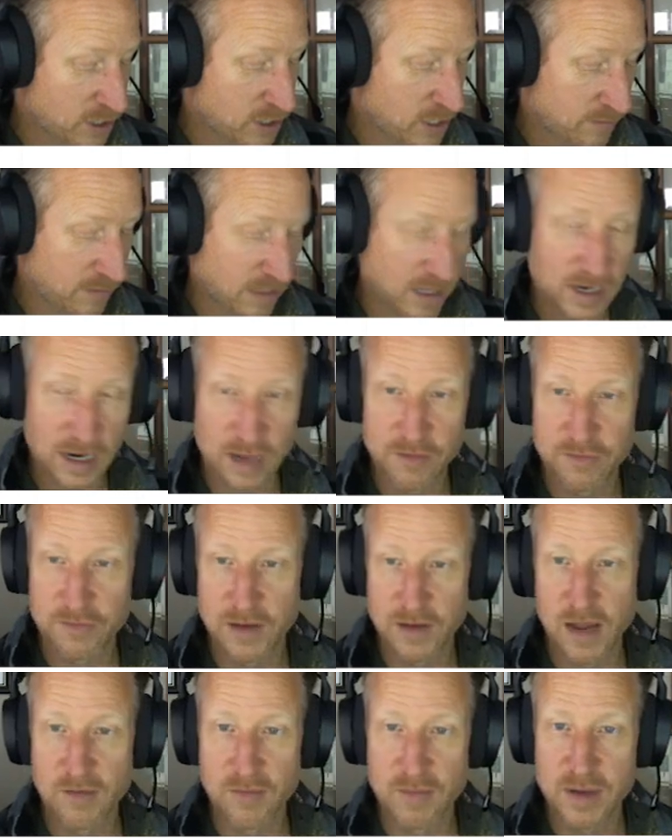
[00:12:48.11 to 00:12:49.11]
I have to hit
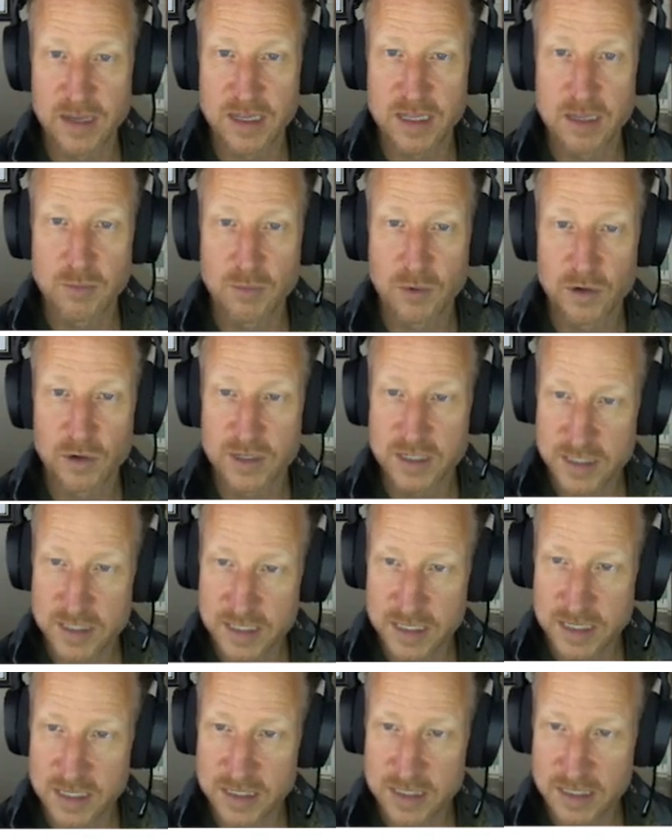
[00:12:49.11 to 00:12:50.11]
F5 on my keyboard to
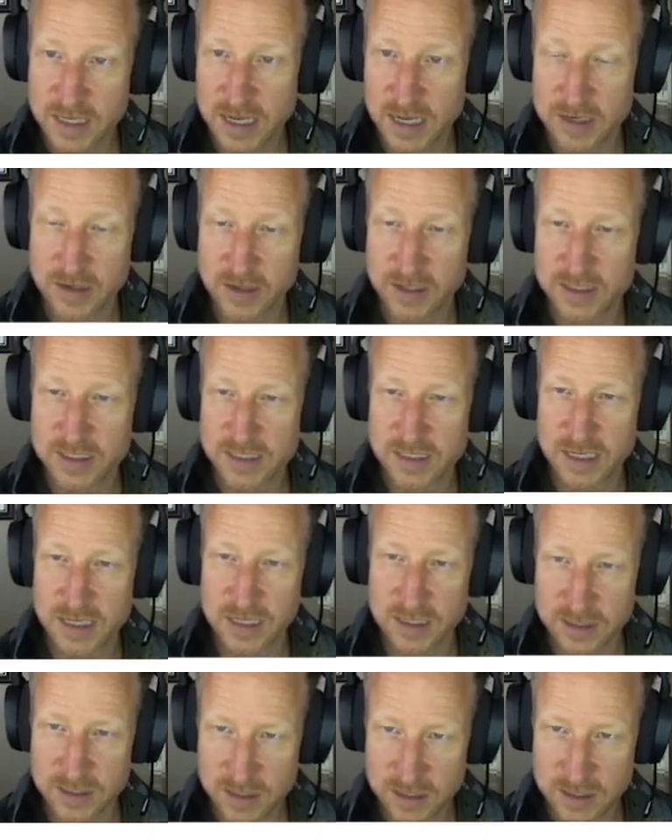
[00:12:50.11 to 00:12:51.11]
see it, and you can see
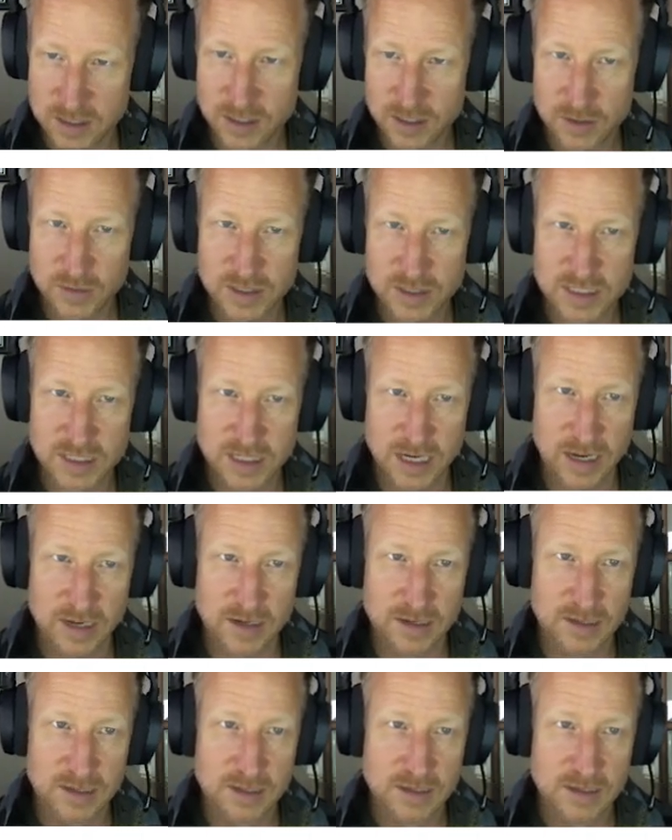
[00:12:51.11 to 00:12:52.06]
it's 2 is done.